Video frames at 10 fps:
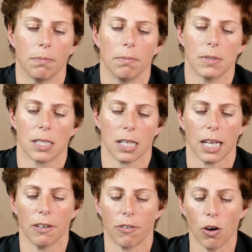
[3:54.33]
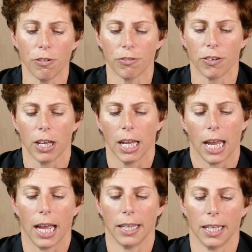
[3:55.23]
sleeve
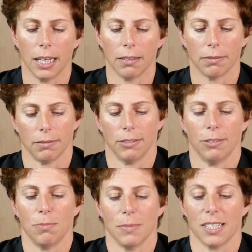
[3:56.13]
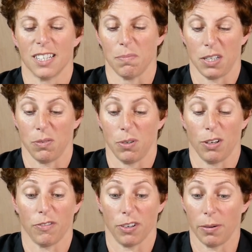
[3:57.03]
off, and then the zip didn't
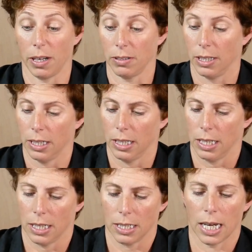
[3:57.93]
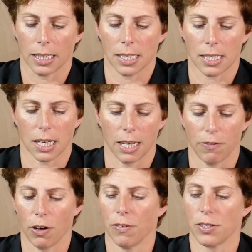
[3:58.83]
work very well. Take the
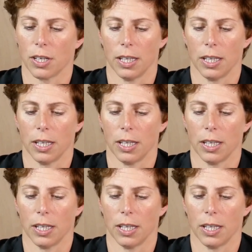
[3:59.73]
sleeve off, so